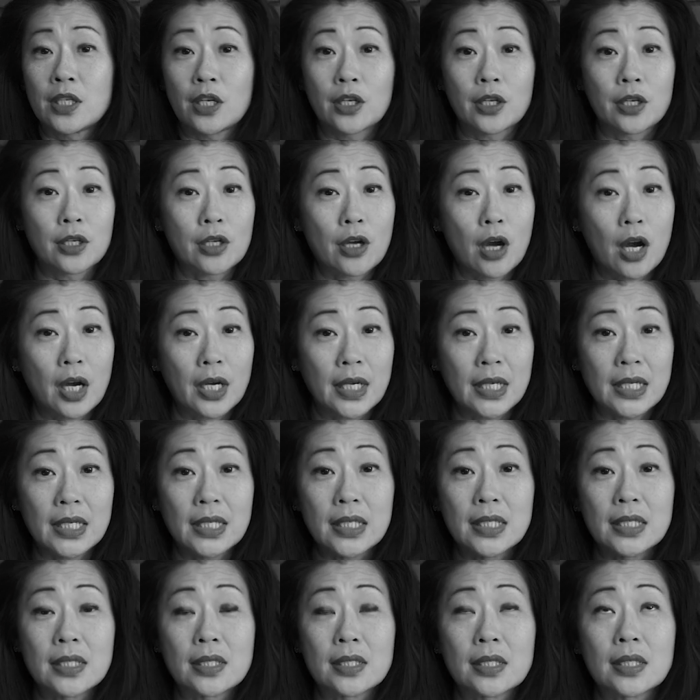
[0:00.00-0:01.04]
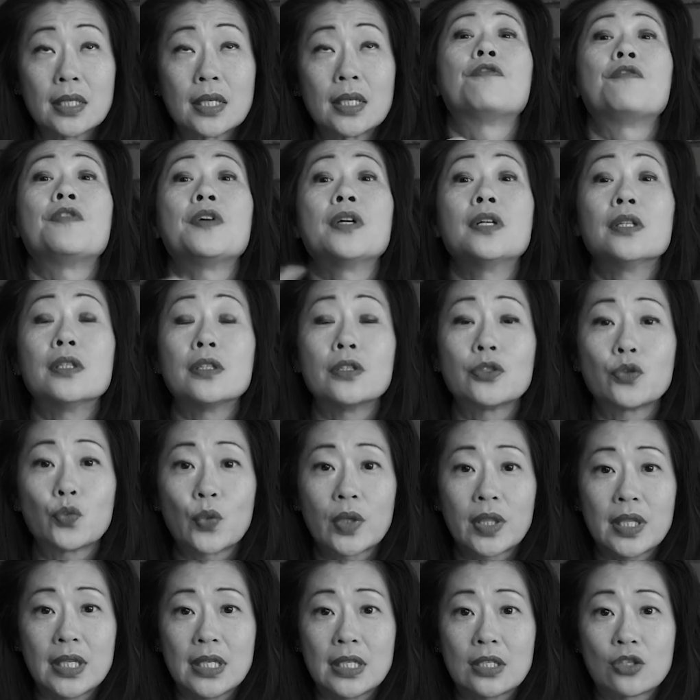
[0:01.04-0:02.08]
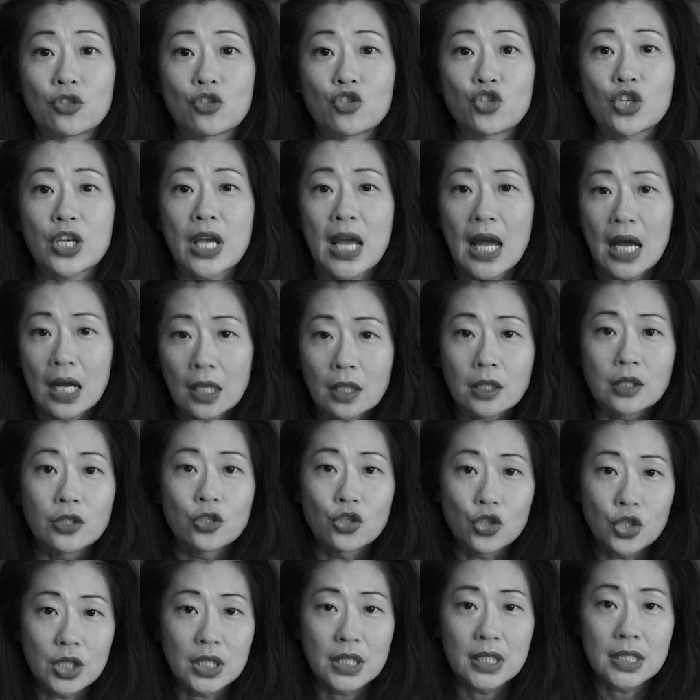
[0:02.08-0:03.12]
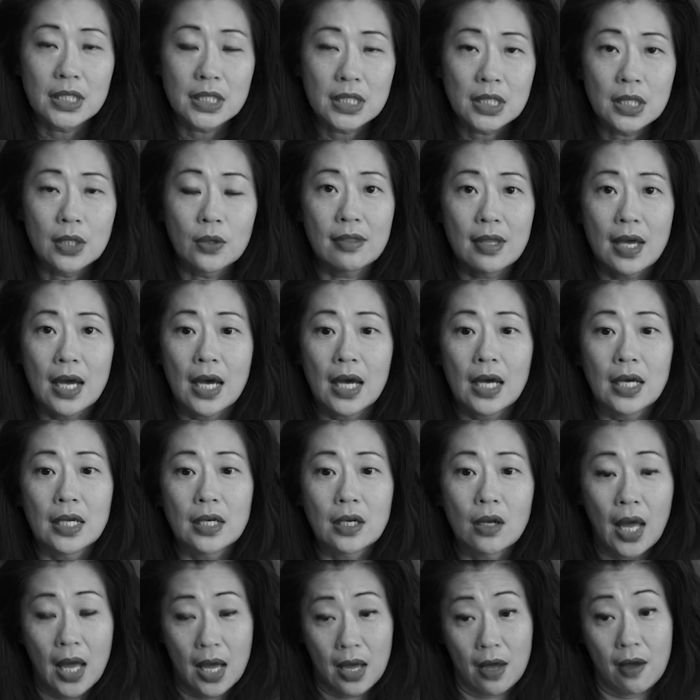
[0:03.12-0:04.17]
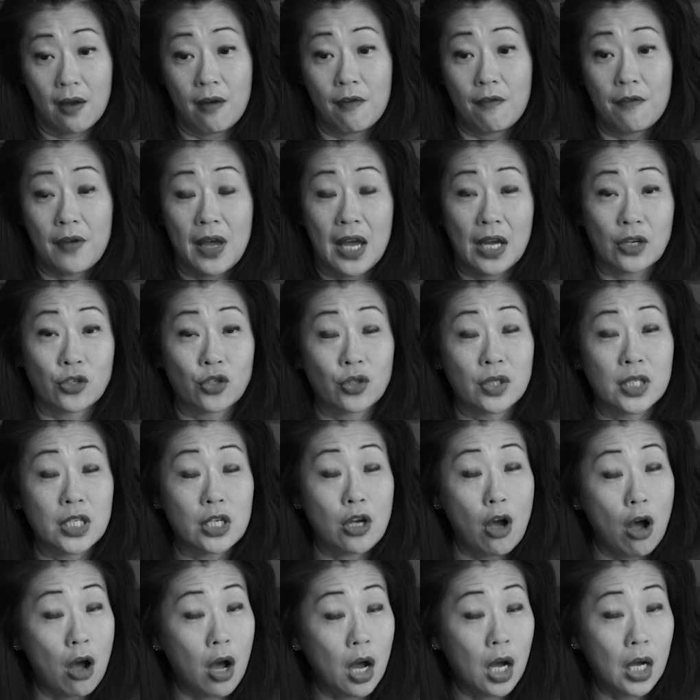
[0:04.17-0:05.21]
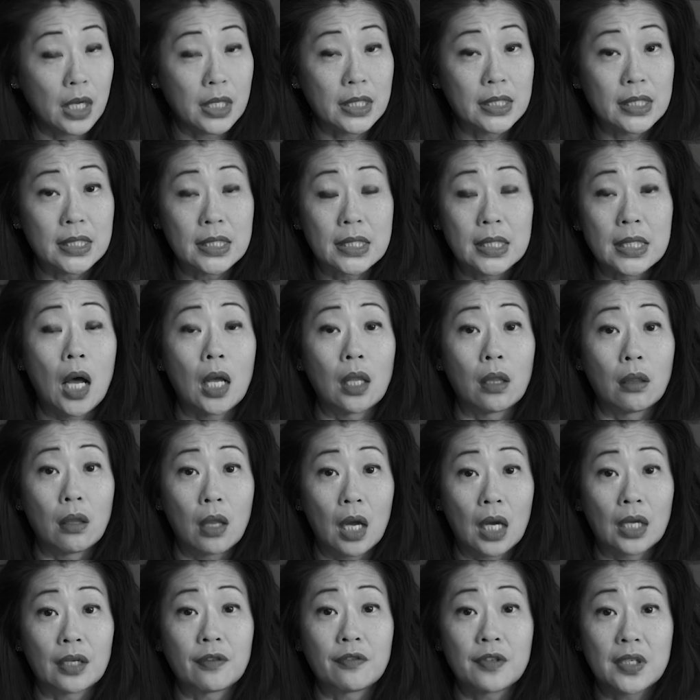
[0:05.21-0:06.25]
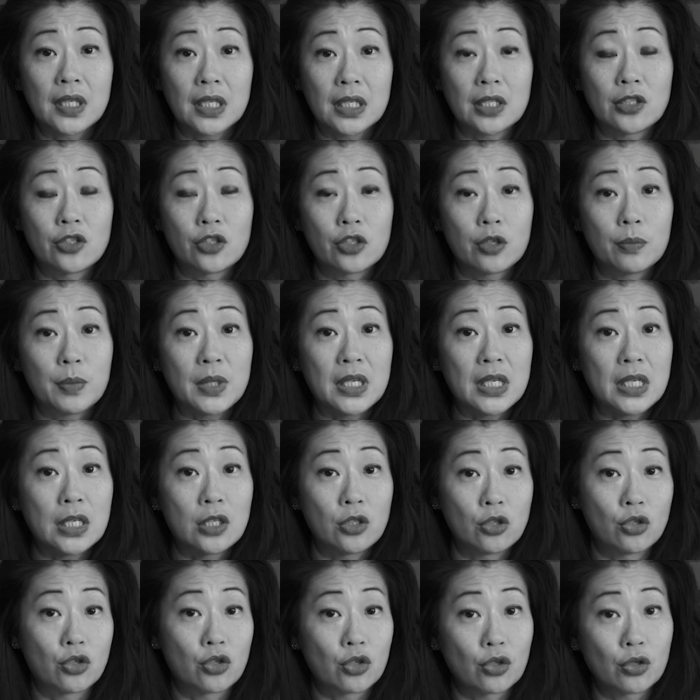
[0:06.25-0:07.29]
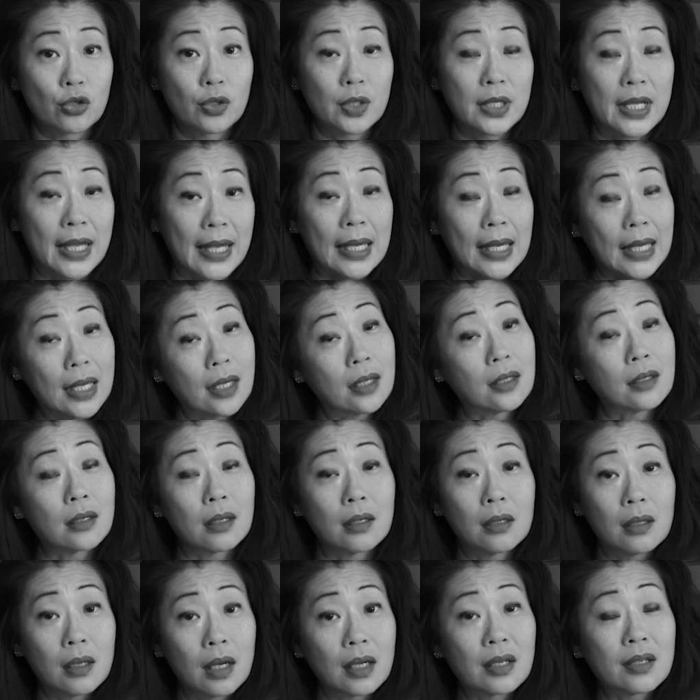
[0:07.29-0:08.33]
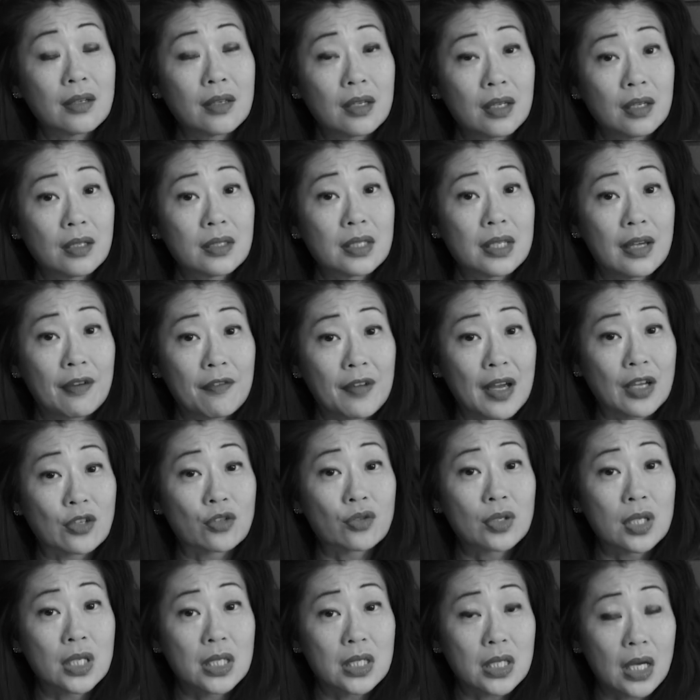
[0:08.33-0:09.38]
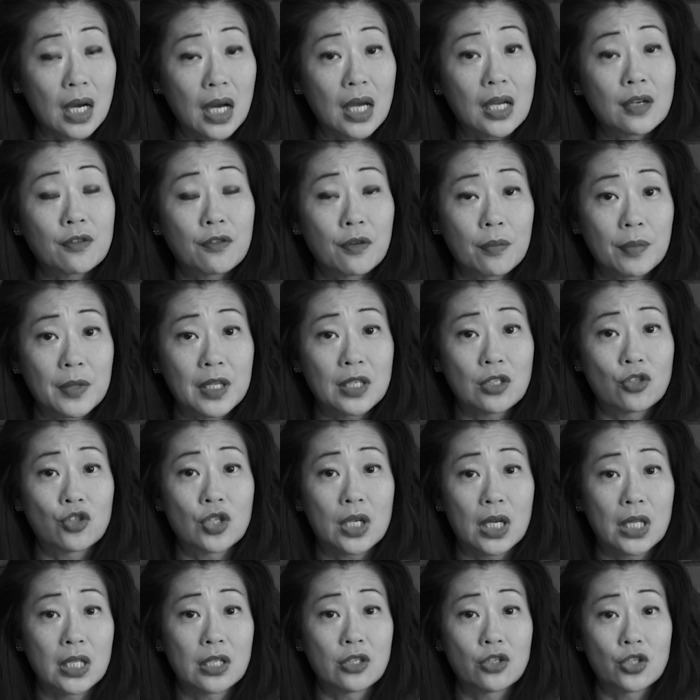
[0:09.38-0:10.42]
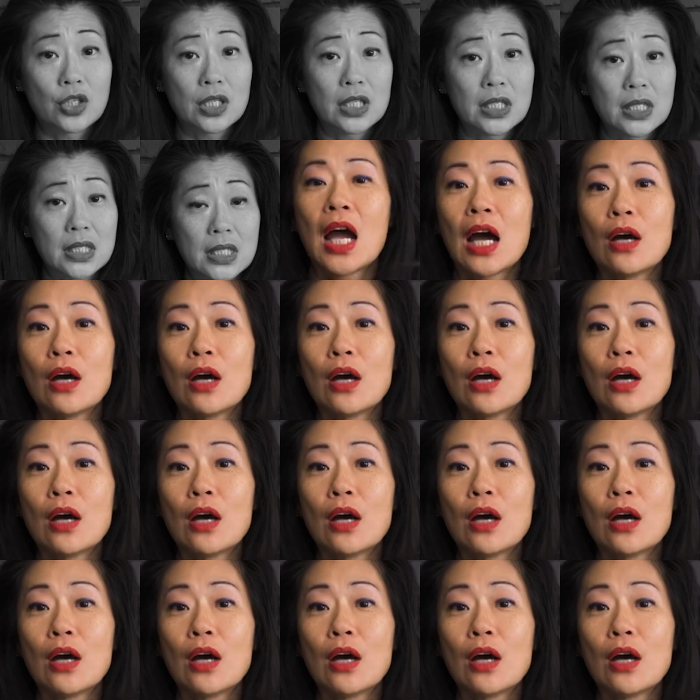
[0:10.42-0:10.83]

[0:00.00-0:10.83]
TikTok is filled with these challenges that have actually caused a lot of kids to be injured, and a lot of kids have actually died from these challenges.